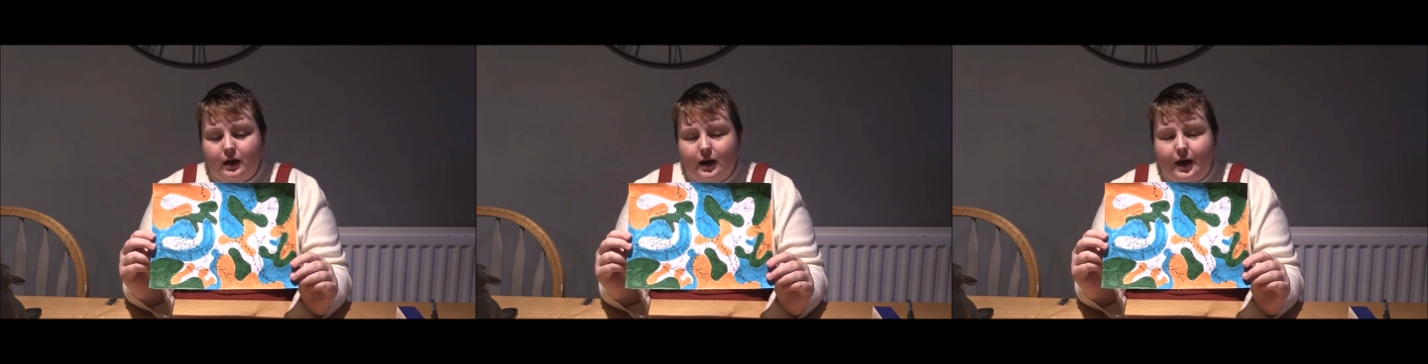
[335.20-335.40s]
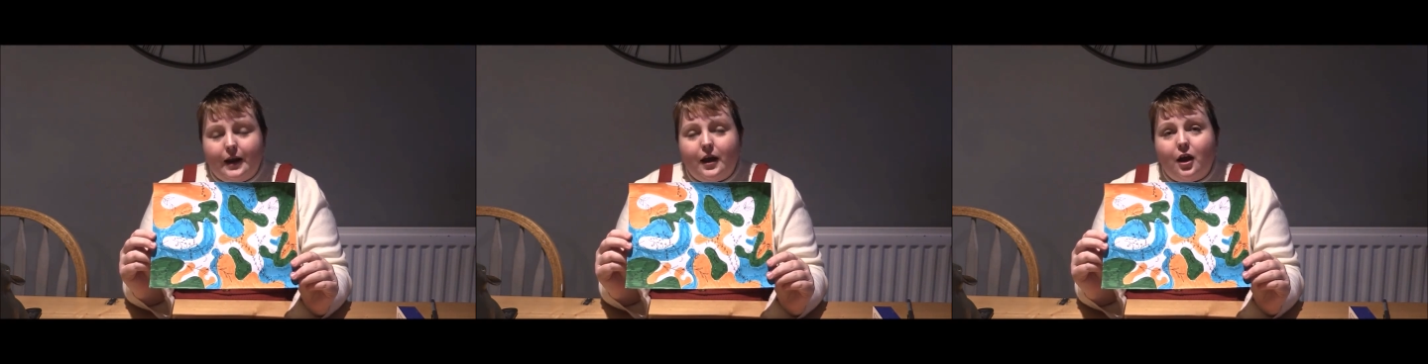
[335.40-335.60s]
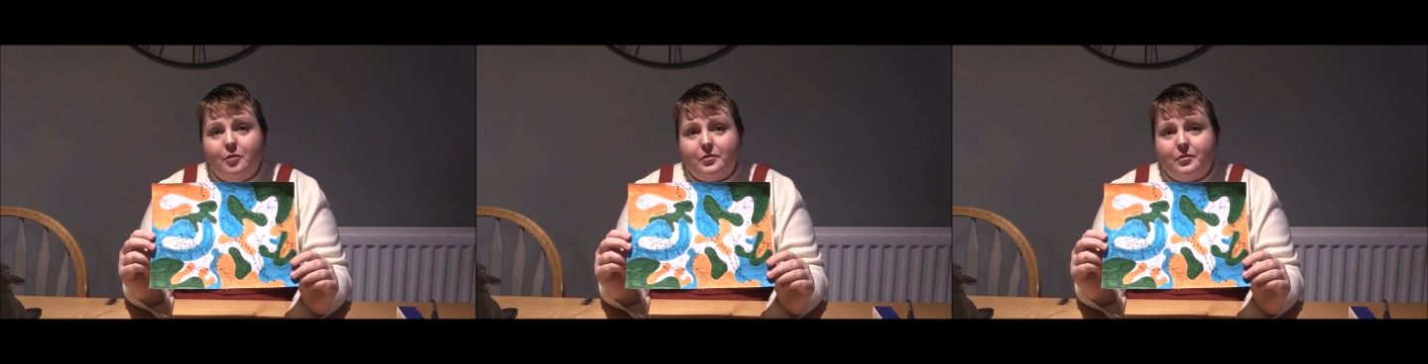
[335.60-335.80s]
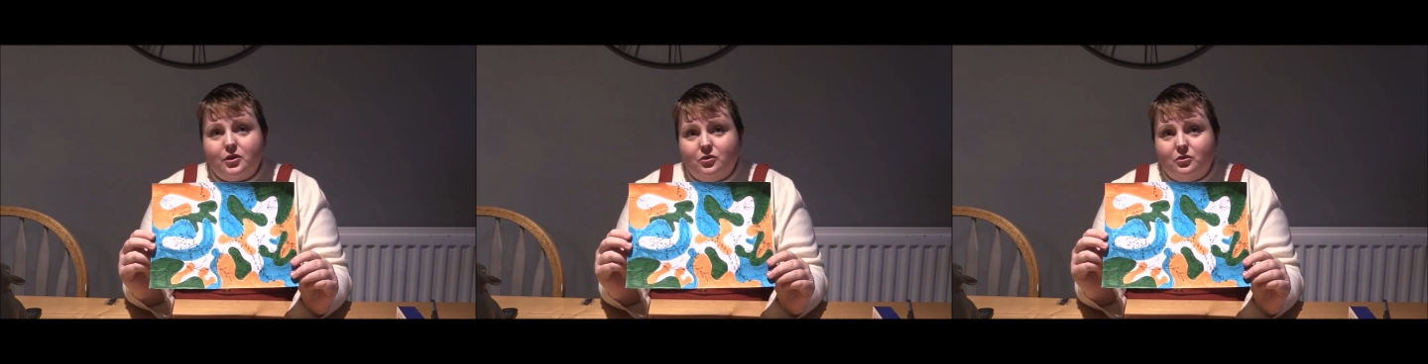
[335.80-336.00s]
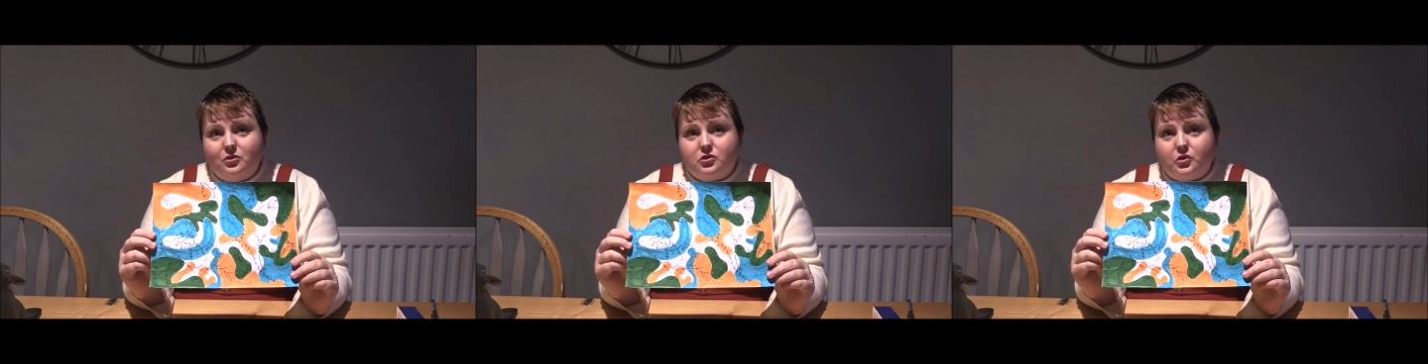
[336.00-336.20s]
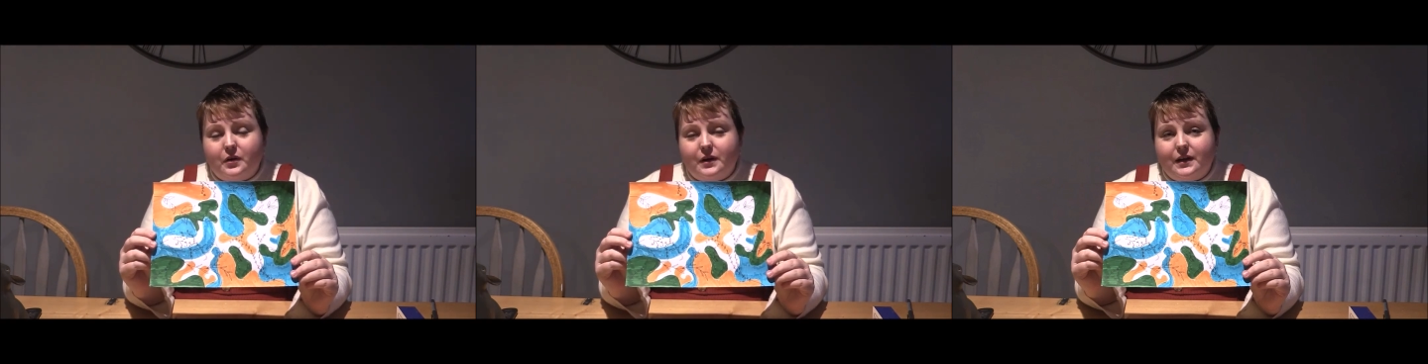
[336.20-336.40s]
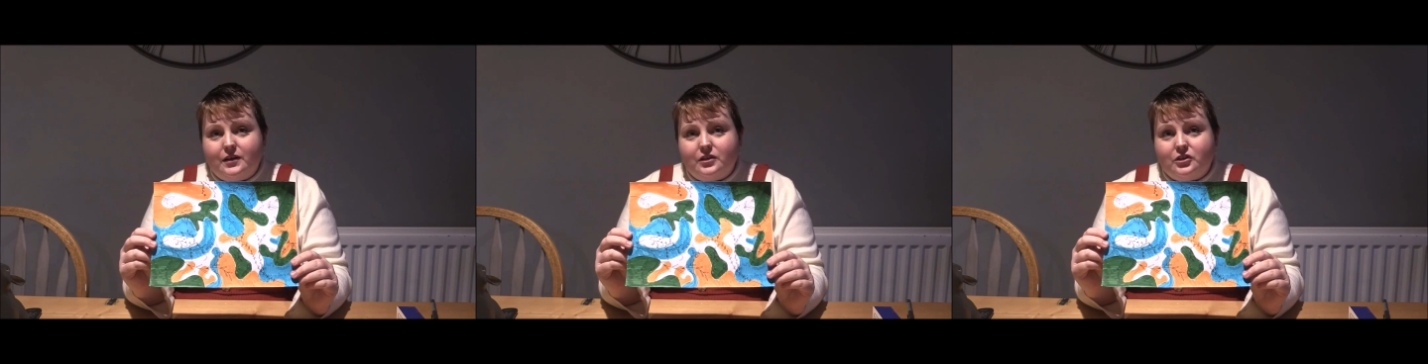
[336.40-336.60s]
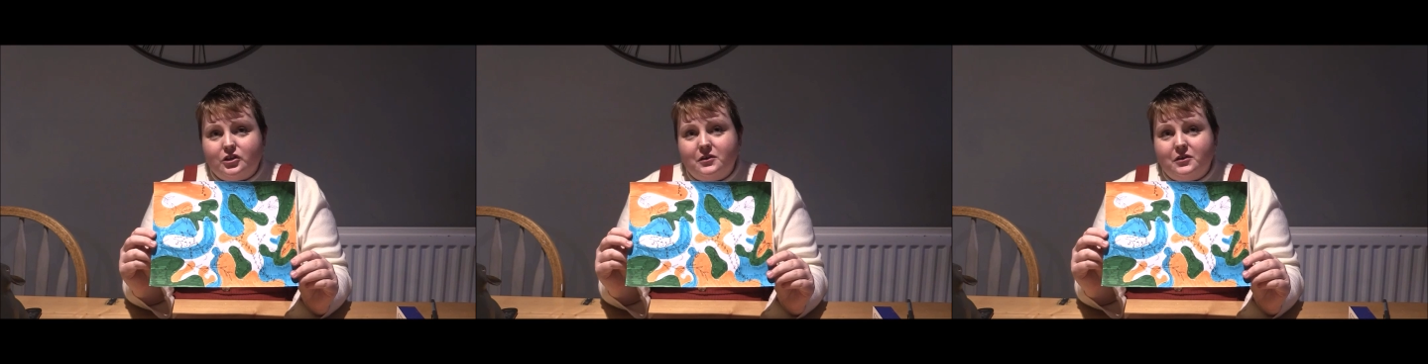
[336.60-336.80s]
And I hope that you'll join in
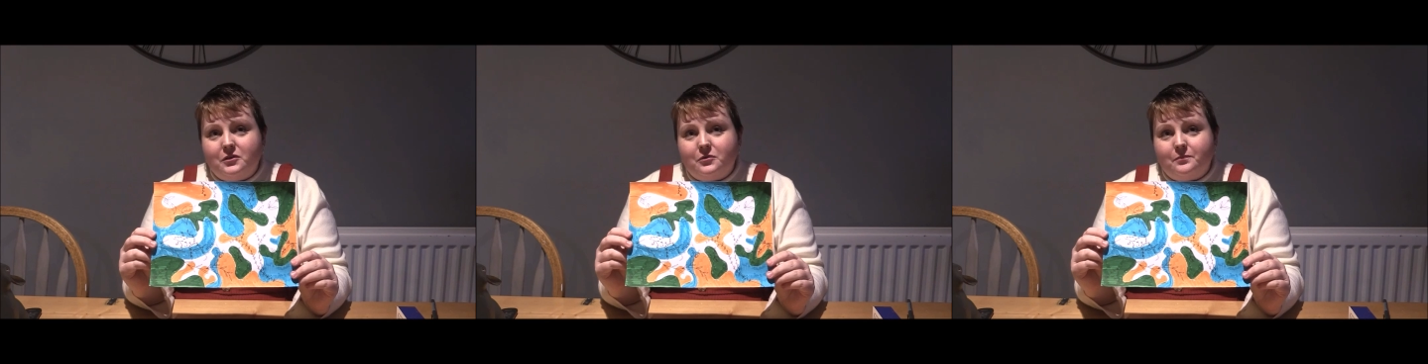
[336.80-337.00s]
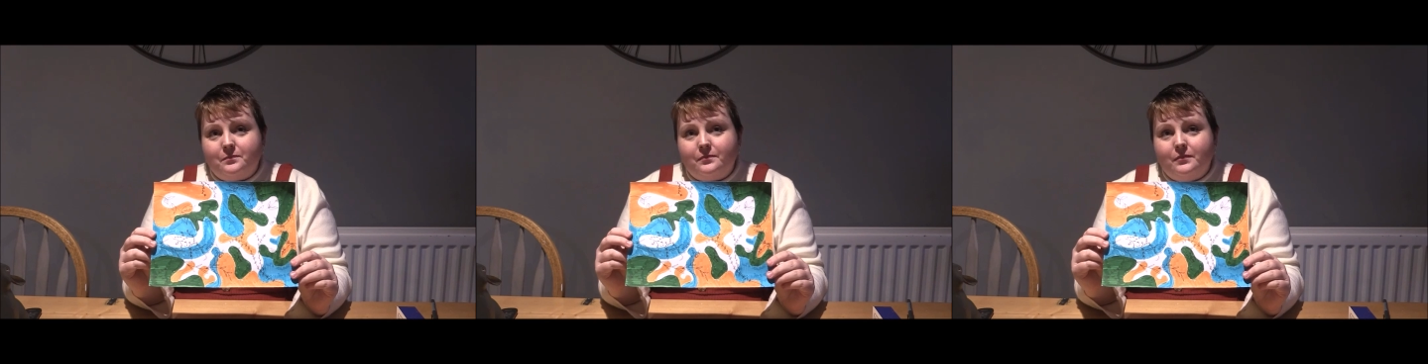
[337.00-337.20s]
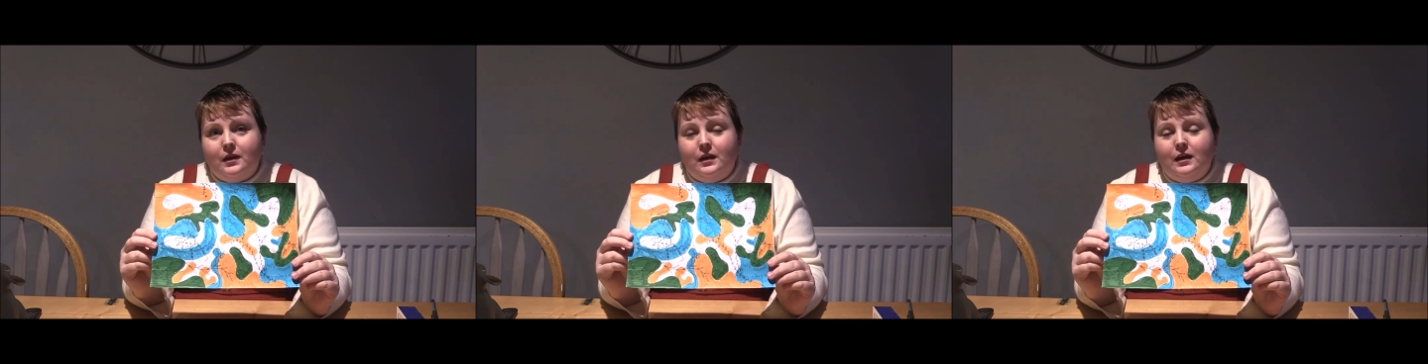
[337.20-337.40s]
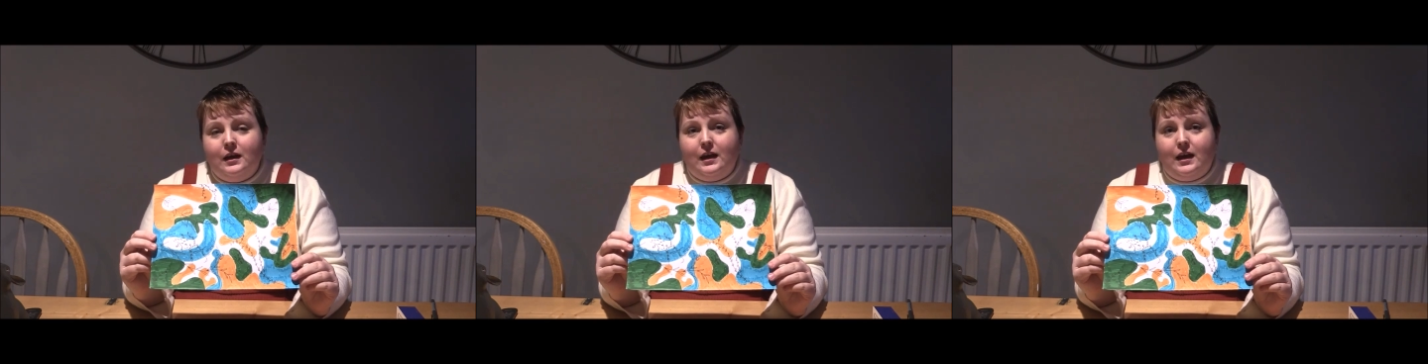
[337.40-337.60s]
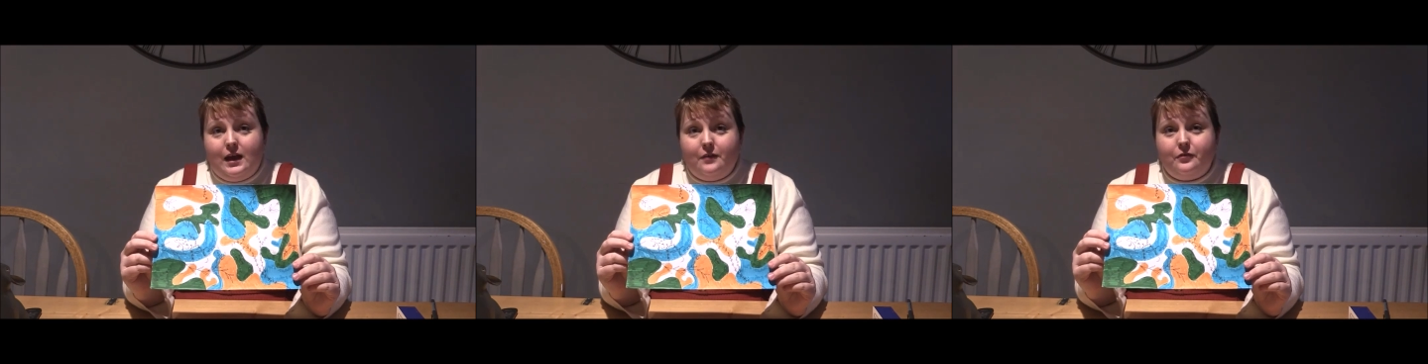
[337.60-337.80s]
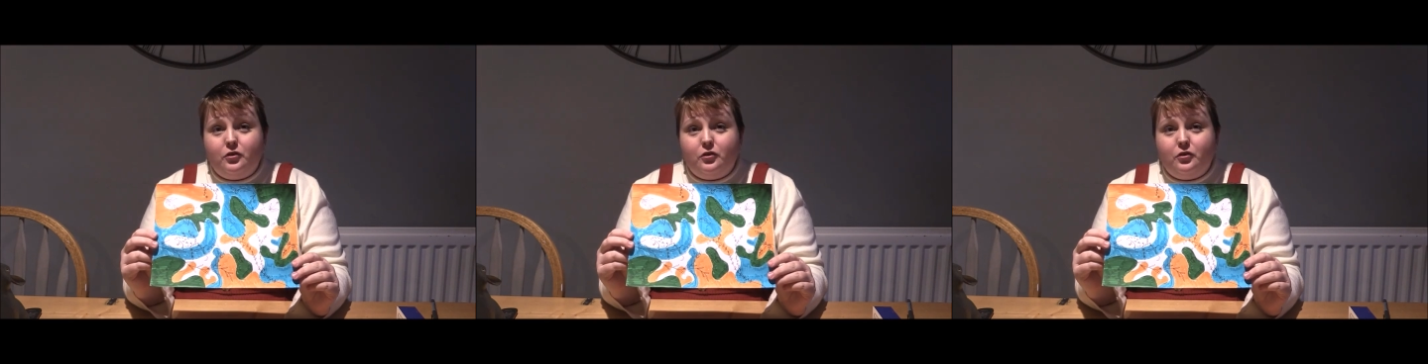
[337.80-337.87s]
too. If